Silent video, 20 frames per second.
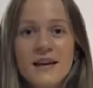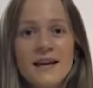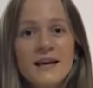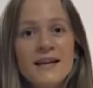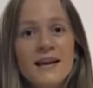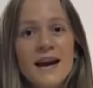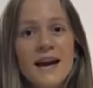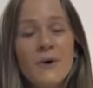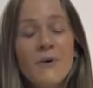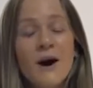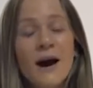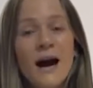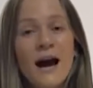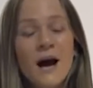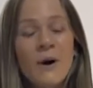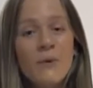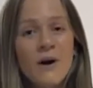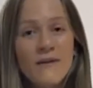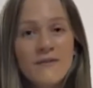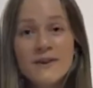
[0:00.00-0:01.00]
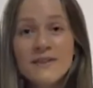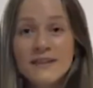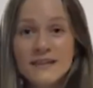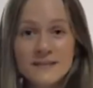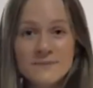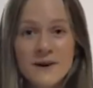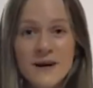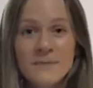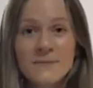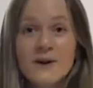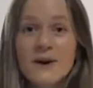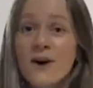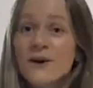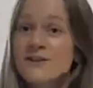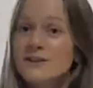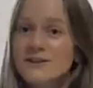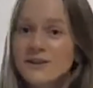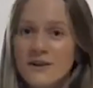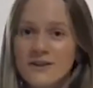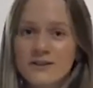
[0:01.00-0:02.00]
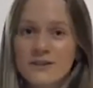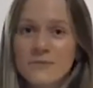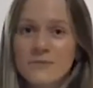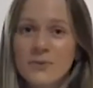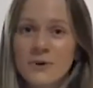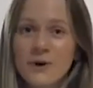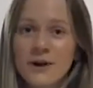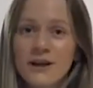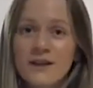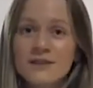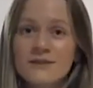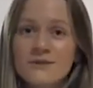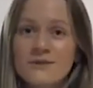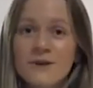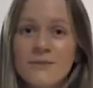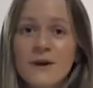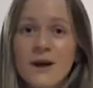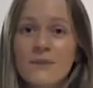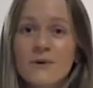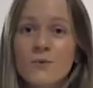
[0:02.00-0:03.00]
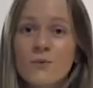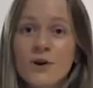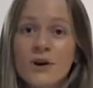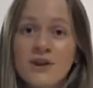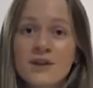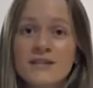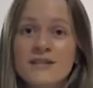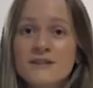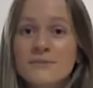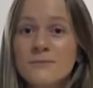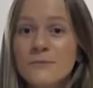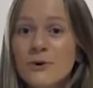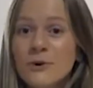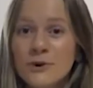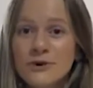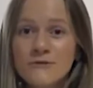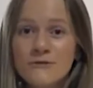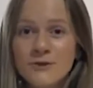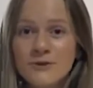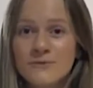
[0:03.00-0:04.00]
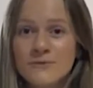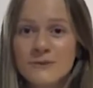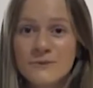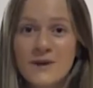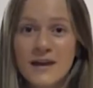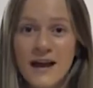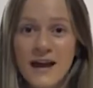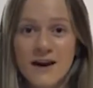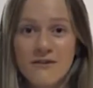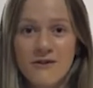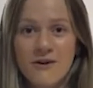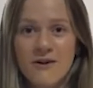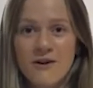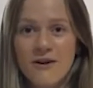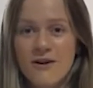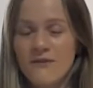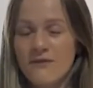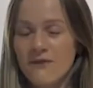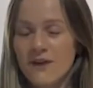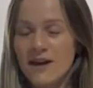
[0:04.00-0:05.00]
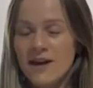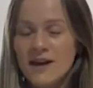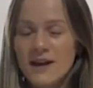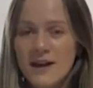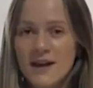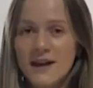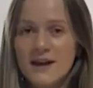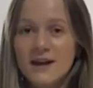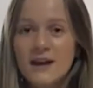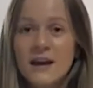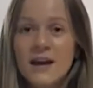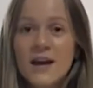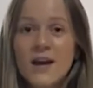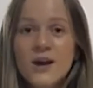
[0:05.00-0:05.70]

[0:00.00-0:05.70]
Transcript: Now, however this might be our starting point, so it might be one of the smaller rooms we have on offer here,